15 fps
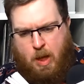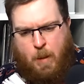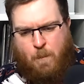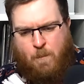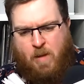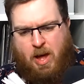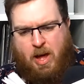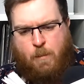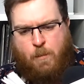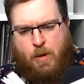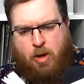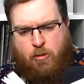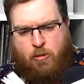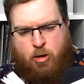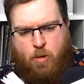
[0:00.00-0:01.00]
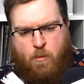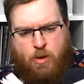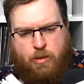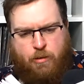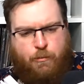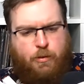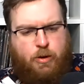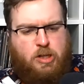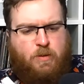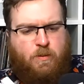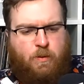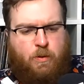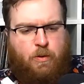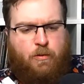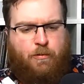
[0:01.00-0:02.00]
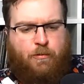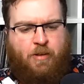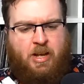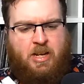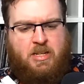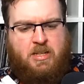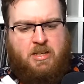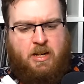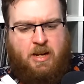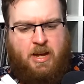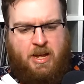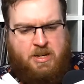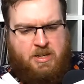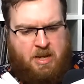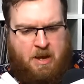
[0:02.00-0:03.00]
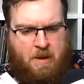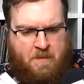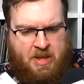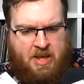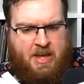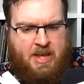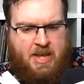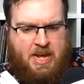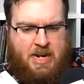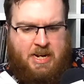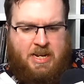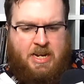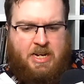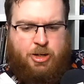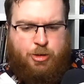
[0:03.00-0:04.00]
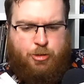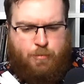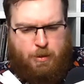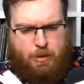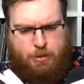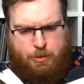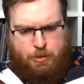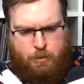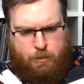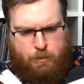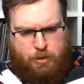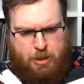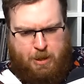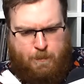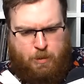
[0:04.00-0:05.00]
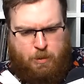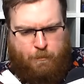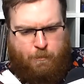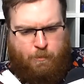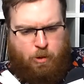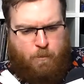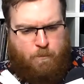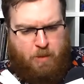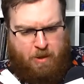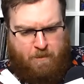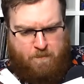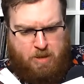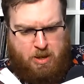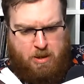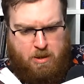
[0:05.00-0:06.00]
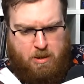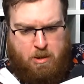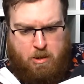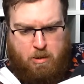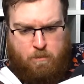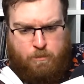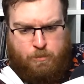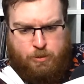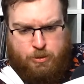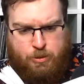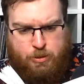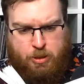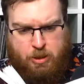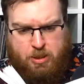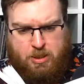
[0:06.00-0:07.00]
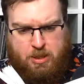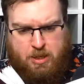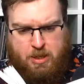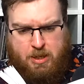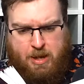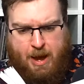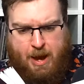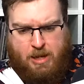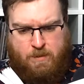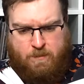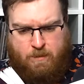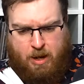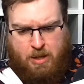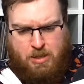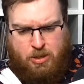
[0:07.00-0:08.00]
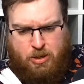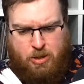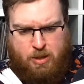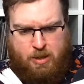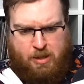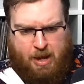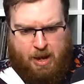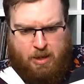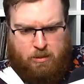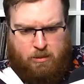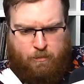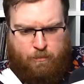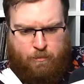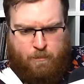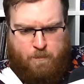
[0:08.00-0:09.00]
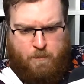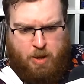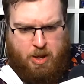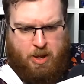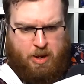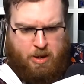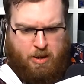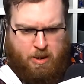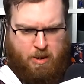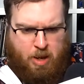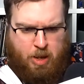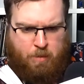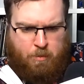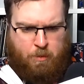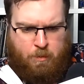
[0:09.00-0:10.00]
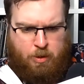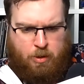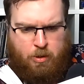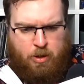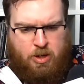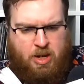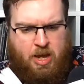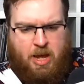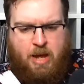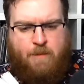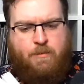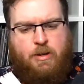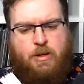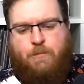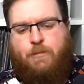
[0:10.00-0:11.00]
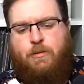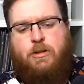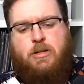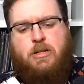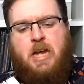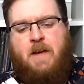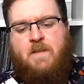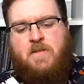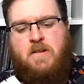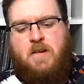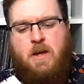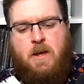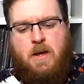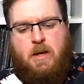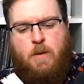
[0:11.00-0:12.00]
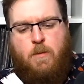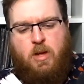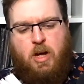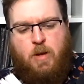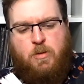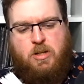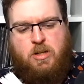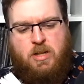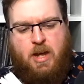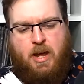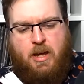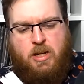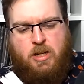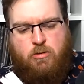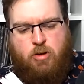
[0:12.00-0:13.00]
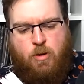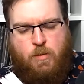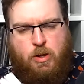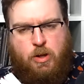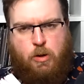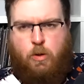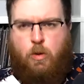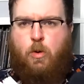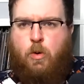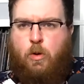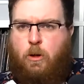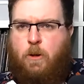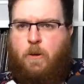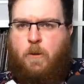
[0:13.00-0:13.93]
My bedroom on the first floor faced the landing, and Lady Strickland, who slept on the floor above me, was just in the act of lighting her candle from mine when we heard heavy footsteps coming upstairs from the hall.